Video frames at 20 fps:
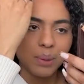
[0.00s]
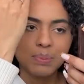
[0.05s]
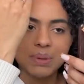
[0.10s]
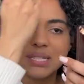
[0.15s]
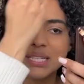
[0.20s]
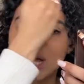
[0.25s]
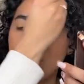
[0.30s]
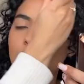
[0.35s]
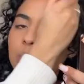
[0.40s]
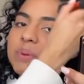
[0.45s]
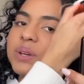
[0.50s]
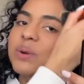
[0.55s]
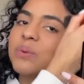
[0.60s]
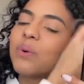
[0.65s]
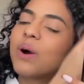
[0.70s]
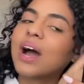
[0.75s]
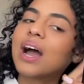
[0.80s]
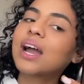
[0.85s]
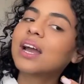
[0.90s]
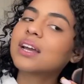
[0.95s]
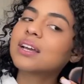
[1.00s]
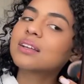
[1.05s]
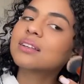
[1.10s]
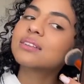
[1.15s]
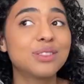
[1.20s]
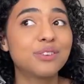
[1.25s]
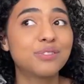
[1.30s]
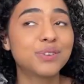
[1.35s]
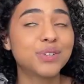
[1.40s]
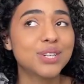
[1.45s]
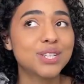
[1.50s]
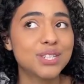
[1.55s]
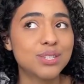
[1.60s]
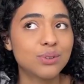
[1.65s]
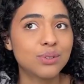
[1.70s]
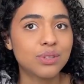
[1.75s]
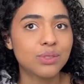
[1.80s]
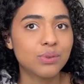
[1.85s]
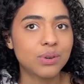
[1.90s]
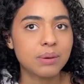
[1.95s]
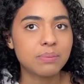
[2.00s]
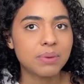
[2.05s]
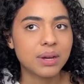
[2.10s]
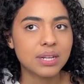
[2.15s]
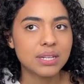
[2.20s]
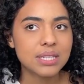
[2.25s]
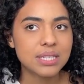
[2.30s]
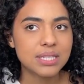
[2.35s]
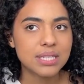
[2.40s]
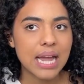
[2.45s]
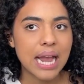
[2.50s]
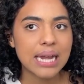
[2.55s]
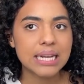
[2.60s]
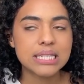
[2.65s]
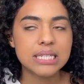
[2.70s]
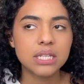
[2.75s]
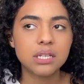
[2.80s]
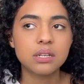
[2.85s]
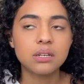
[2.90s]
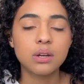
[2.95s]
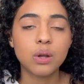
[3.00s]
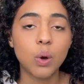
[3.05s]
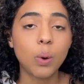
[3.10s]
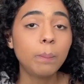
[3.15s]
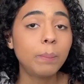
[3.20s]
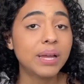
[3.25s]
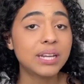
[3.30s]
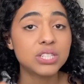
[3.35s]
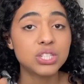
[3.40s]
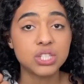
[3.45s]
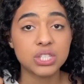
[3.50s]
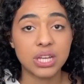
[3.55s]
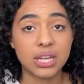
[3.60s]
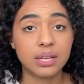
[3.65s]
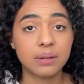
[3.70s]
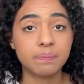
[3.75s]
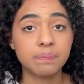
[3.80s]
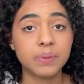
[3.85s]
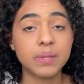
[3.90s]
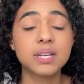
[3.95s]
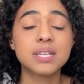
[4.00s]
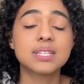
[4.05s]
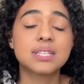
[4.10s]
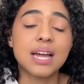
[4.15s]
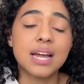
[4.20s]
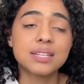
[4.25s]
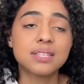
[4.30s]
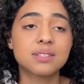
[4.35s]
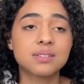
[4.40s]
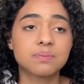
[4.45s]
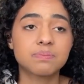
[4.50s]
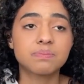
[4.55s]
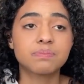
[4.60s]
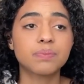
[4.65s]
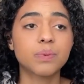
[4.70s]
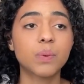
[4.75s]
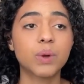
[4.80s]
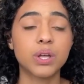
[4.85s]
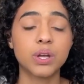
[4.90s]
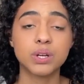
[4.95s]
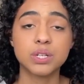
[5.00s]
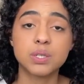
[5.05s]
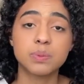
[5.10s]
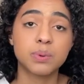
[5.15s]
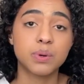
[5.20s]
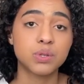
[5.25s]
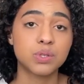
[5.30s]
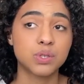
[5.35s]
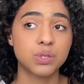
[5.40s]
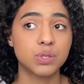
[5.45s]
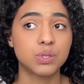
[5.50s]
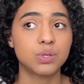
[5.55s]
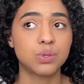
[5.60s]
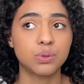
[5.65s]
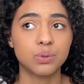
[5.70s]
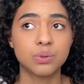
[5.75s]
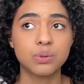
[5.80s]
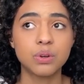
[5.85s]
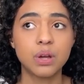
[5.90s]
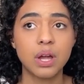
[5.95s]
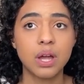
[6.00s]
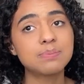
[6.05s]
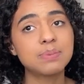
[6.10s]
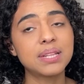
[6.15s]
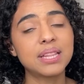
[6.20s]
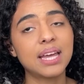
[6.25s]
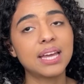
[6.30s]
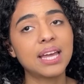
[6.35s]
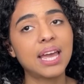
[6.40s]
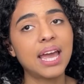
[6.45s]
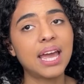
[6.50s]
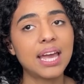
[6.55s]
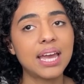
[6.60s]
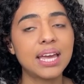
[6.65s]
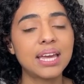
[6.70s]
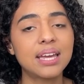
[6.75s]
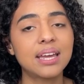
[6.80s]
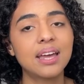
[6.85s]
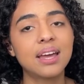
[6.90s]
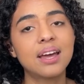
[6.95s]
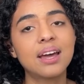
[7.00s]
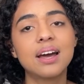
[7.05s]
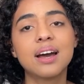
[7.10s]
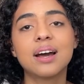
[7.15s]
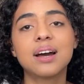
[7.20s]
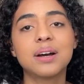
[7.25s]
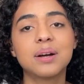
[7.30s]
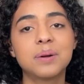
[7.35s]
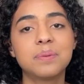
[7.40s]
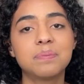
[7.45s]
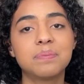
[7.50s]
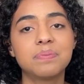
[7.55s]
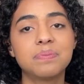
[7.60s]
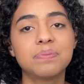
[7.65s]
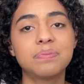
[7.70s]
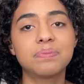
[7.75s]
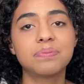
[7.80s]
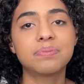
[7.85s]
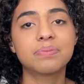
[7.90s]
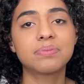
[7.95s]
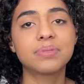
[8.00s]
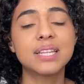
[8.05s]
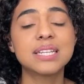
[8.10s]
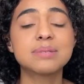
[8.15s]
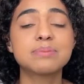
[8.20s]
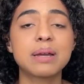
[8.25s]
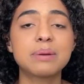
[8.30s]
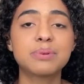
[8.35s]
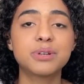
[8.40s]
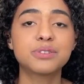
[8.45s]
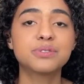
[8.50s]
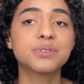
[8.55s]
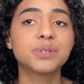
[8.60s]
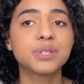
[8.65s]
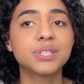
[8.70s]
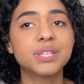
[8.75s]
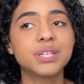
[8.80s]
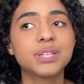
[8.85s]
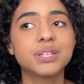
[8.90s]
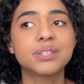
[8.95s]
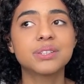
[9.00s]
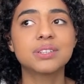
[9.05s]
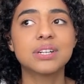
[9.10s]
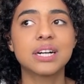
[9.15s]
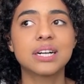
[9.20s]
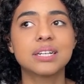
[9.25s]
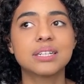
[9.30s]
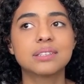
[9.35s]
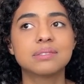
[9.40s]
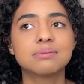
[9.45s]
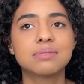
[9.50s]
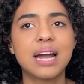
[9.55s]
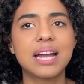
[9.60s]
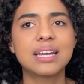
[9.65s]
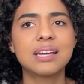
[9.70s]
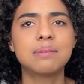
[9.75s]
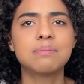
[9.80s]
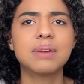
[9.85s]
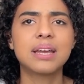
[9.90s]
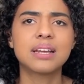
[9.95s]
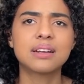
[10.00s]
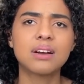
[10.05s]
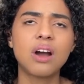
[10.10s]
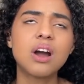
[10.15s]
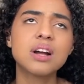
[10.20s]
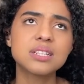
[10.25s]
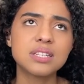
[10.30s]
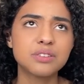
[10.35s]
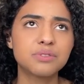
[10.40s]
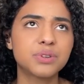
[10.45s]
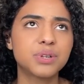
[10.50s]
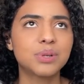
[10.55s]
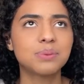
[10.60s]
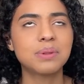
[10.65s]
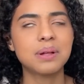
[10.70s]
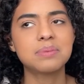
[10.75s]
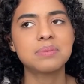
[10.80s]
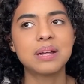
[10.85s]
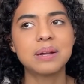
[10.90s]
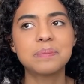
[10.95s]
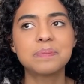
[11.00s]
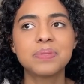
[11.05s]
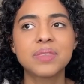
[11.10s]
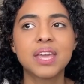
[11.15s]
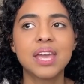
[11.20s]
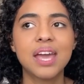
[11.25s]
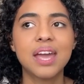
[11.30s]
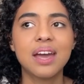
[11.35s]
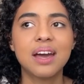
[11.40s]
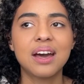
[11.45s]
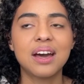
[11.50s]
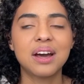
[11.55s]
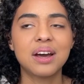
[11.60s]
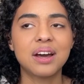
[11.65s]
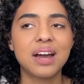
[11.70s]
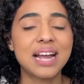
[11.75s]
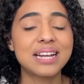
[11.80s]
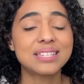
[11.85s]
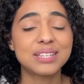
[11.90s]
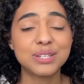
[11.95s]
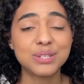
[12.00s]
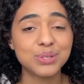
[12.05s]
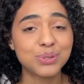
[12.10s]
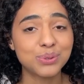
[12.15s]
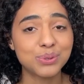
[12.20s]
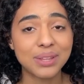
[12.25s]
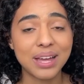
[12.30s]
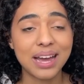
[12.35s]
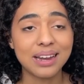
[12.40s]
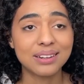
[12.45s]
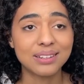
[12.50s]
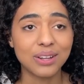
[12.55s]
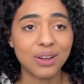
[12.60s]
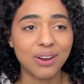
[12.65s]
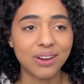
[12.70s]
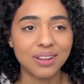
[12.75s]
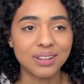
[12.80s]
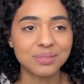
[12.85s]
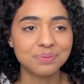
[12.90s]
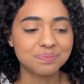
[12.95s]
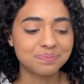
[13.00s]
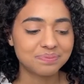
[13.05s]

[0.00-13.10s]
but tell me why the first two to three months I did no pitching because that's what you're supposed to do. Be like, hey, um, this is my portfolio. Um, I can make content for you, blah, blah. Uh, I didn't do that a lot.